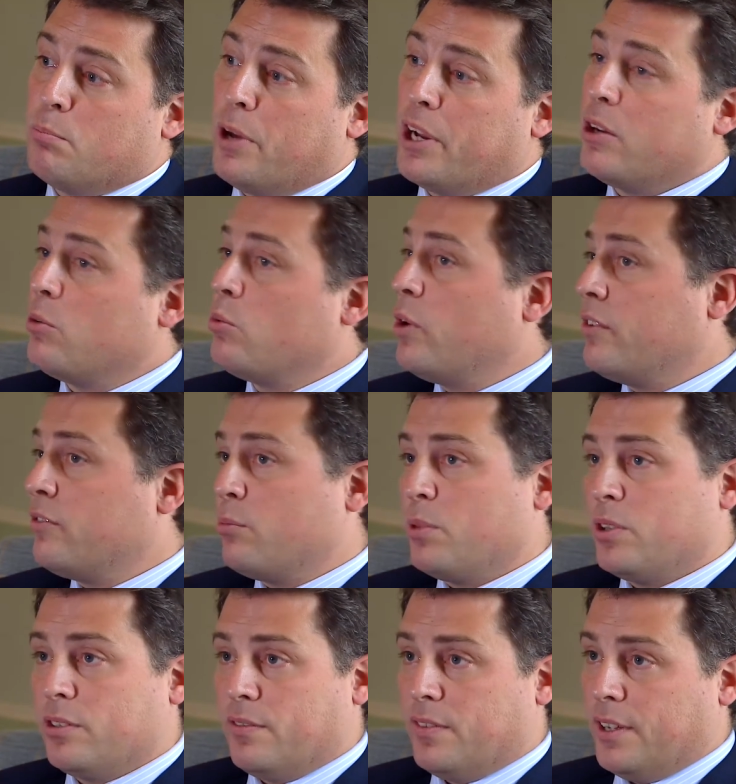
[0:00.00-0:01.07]

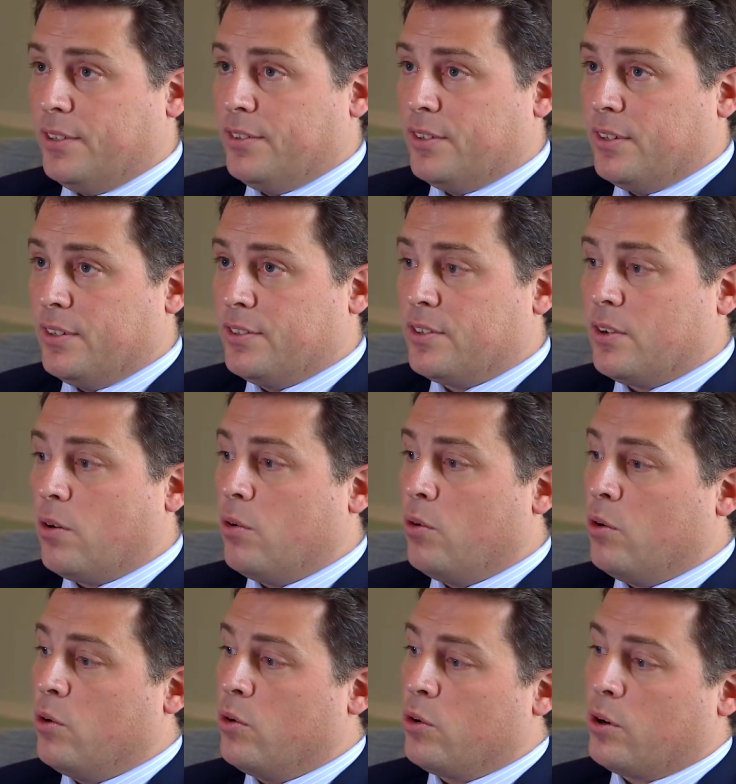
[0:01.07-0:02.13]
microwavable devices,
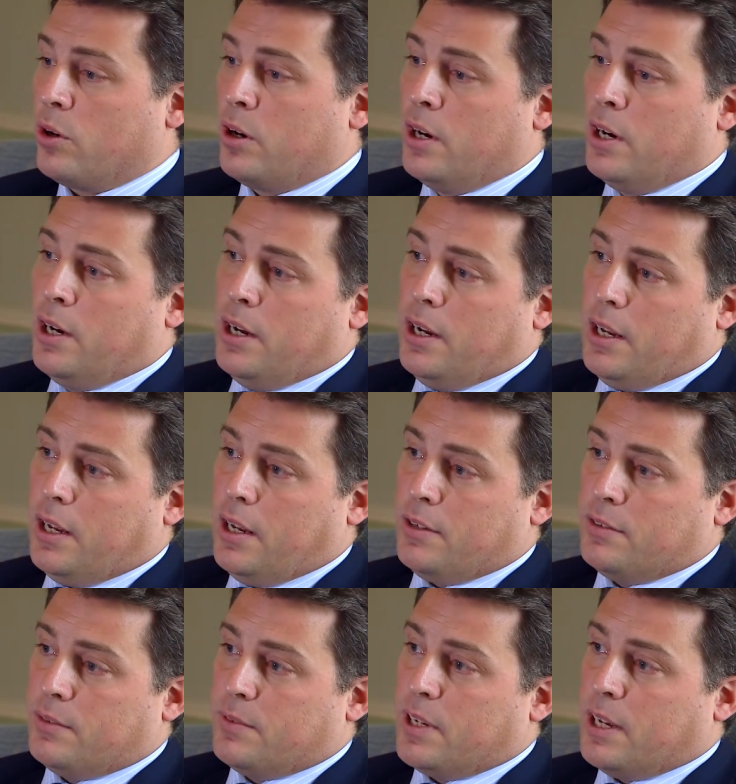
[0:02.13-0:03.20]
or
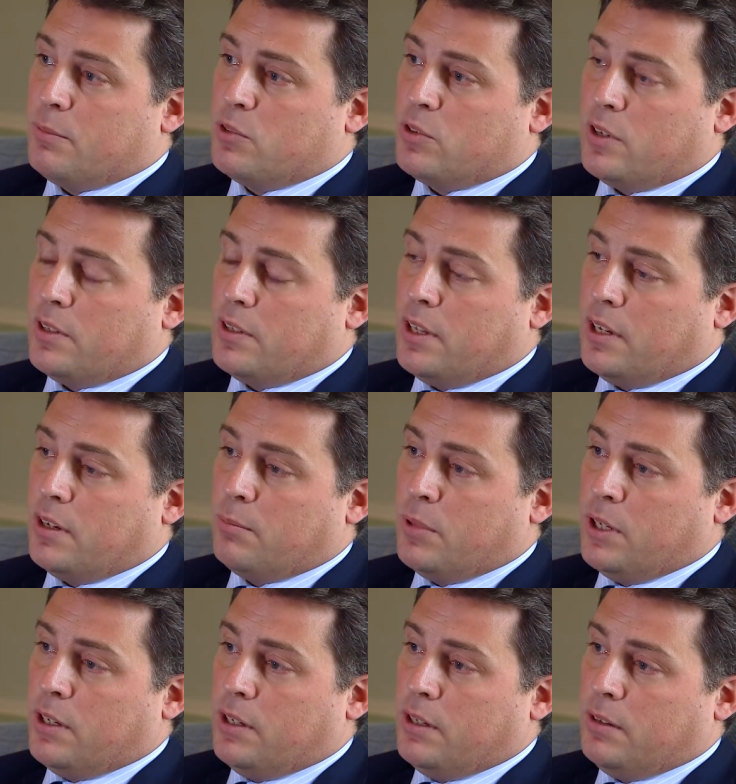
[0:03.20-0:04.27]
sometimes they can
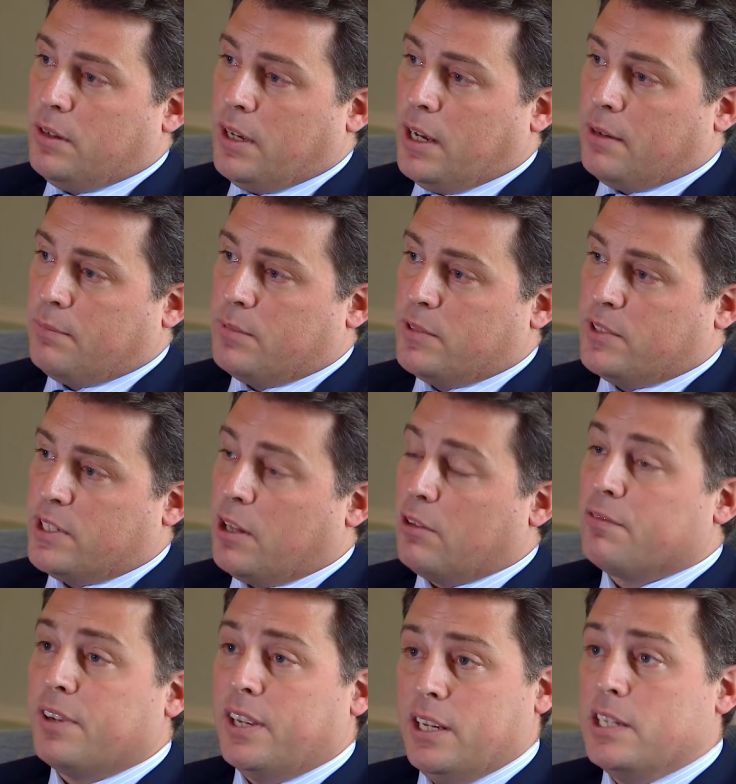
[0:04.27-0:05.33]
be
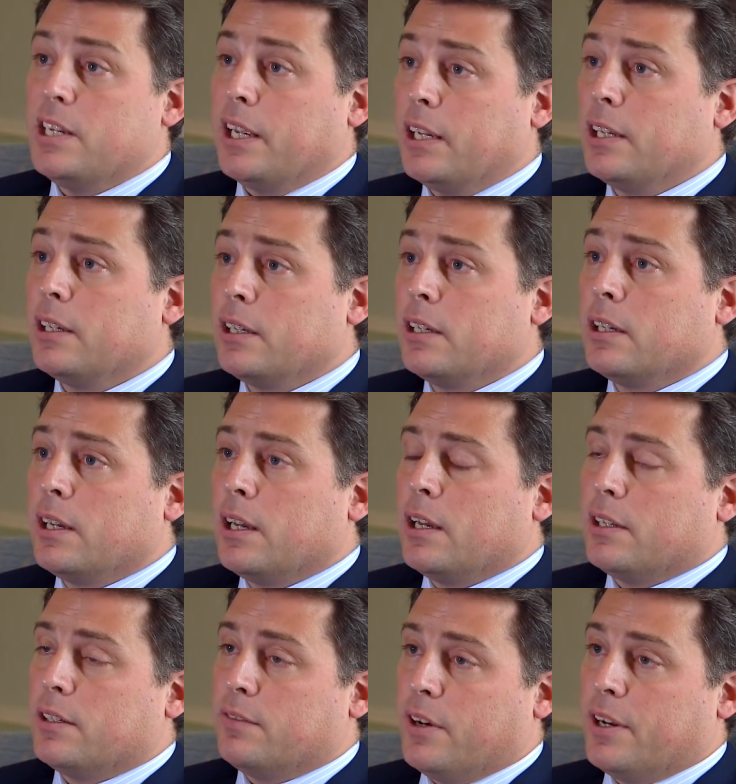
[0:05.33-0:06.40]
self-heating
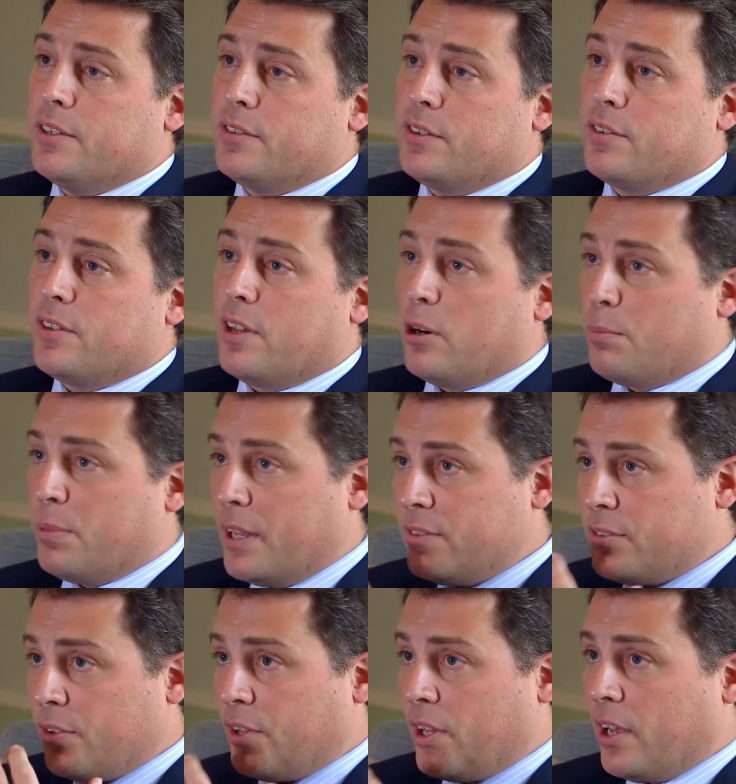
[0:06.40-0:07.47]
devices that are
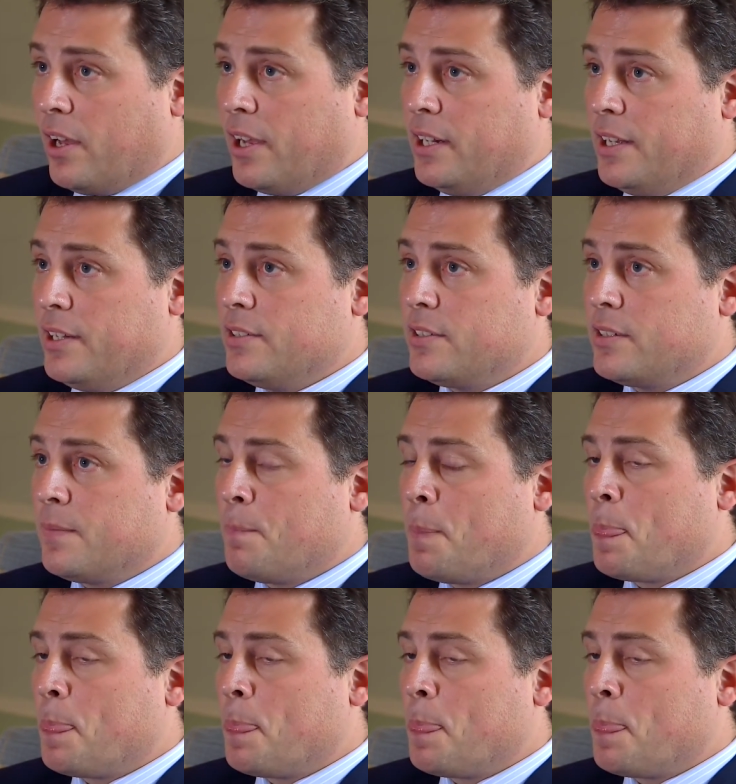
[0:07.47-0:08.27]
placed on the eyelids.